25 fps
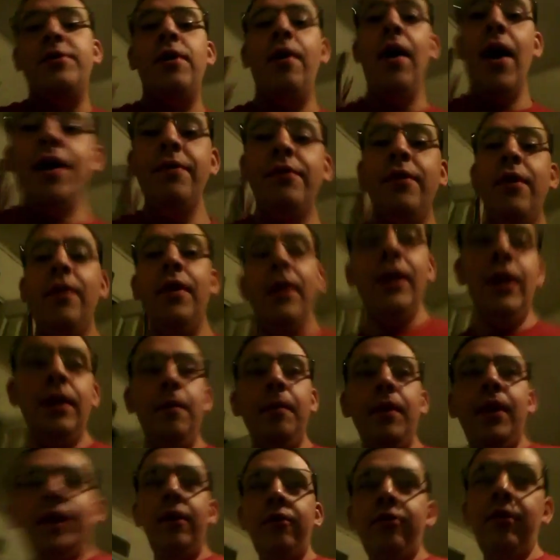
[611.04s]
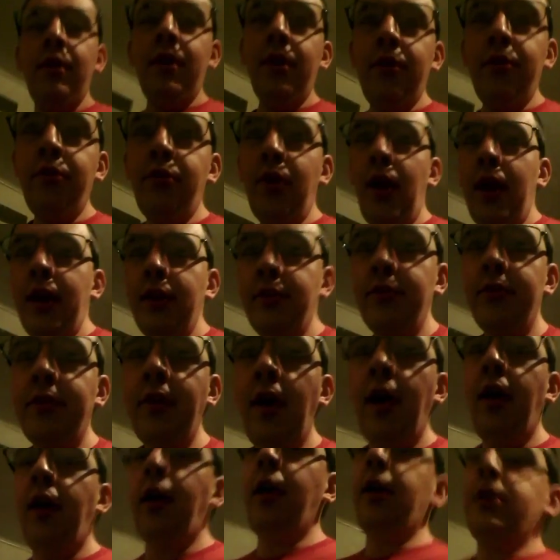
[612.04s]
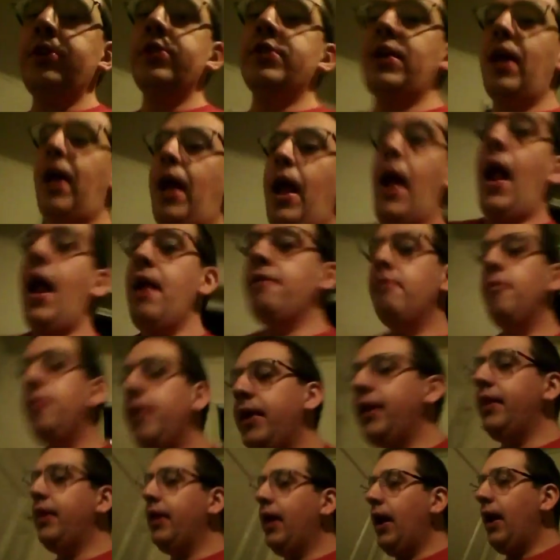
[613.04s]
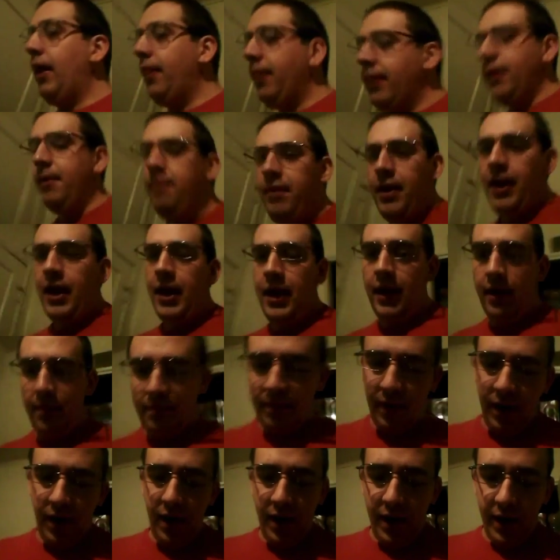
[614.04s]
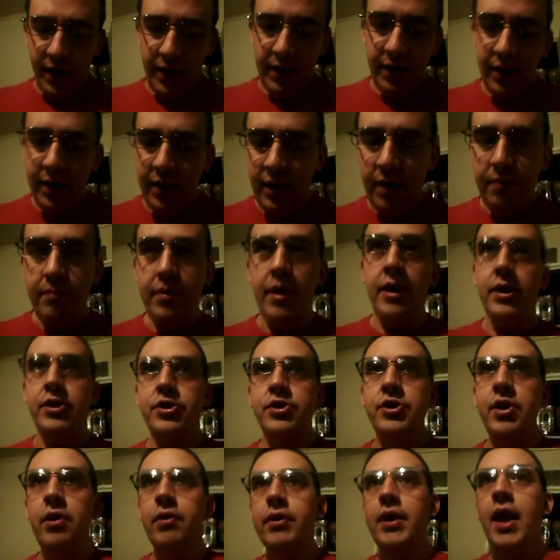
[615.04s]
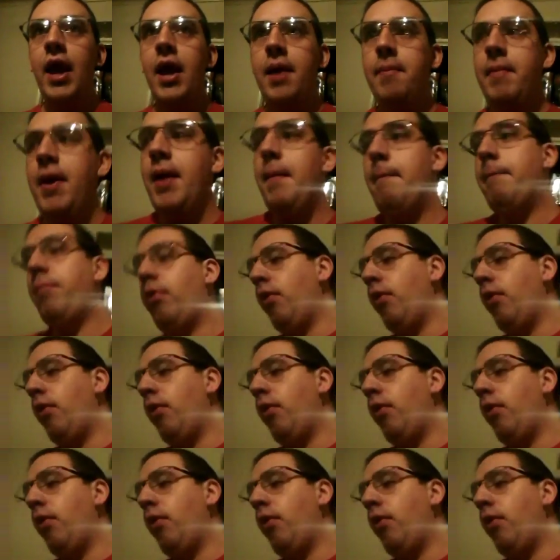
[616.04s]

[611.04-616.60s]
So after the elimination of the Shining Stars, everybody that got eliminated by Big Show came in,